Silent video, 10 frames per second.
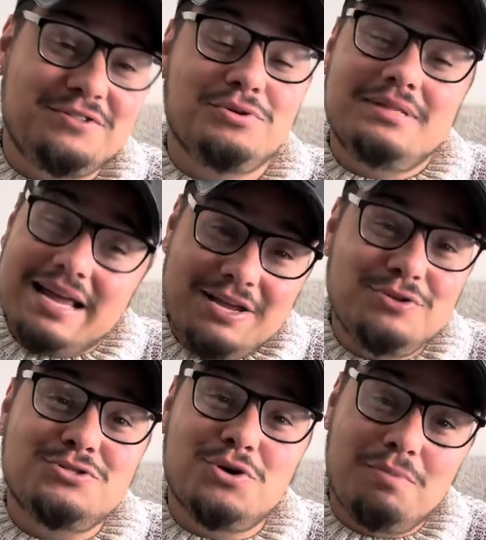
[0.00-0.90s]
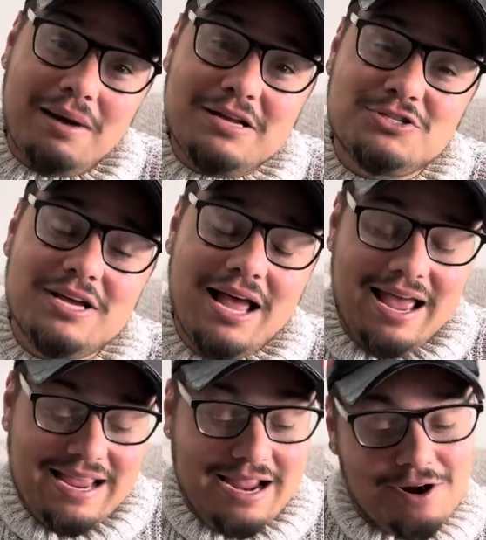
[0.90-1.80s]
So thank you so much.
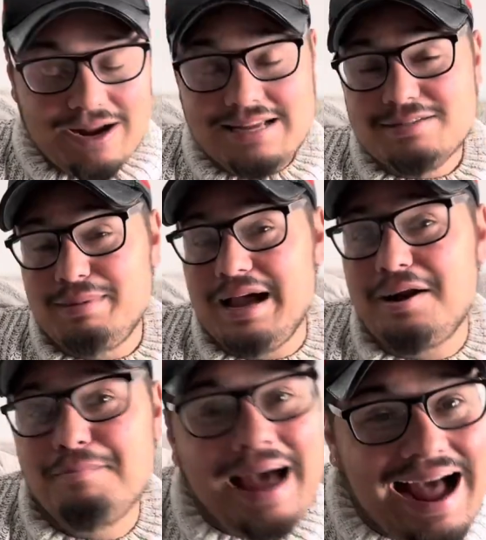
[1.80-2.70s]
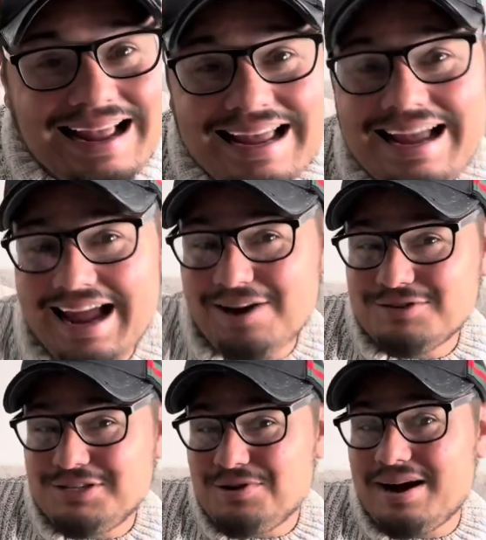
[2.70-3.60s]
Here is me unpacking, and I'll
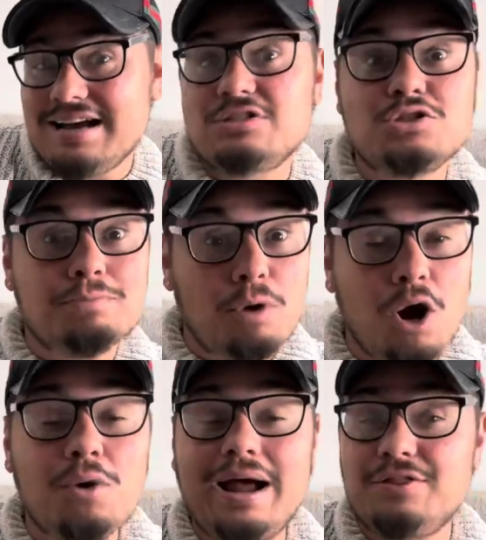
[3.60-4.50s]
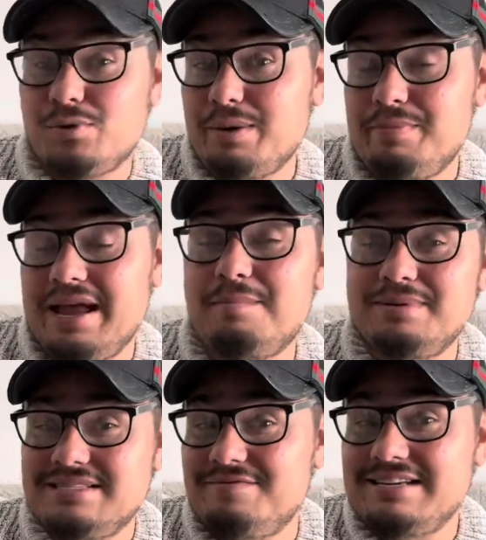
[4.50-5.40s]
see you guys tomorrow at 3 p.m.
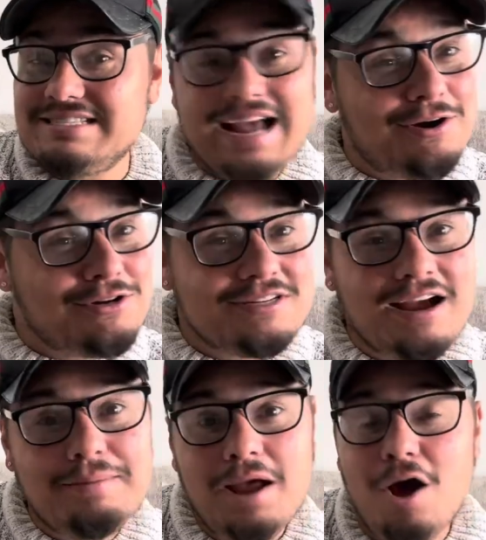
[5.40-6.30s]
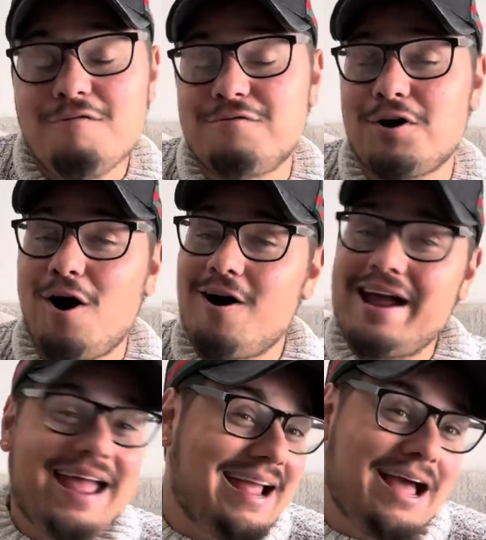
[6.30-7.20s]
Pacific Standard Time for our
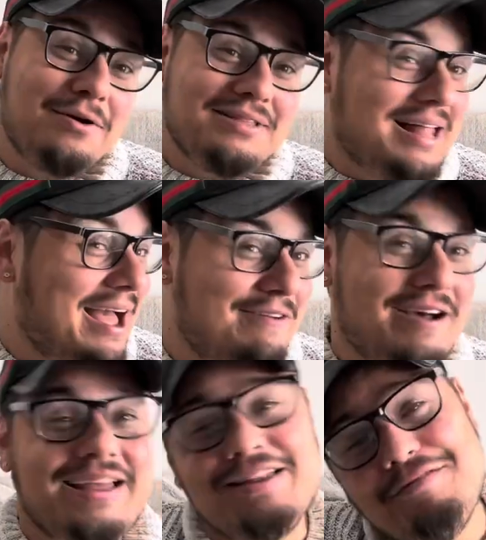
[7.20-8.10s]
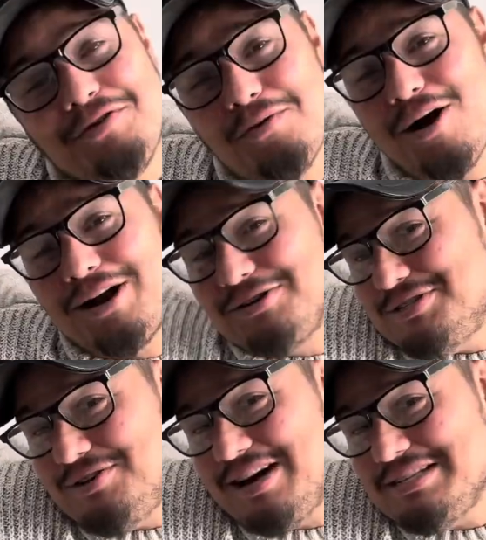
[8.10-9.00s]
Hangout Live. I love you all, and I'll
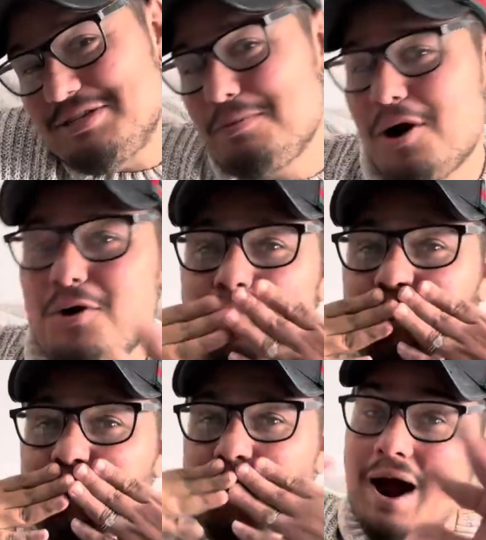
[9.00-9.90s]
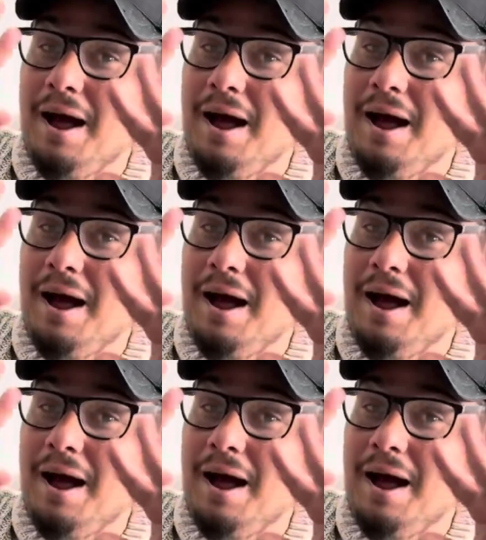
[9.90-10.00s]
see you guys tomorrow. Mwah.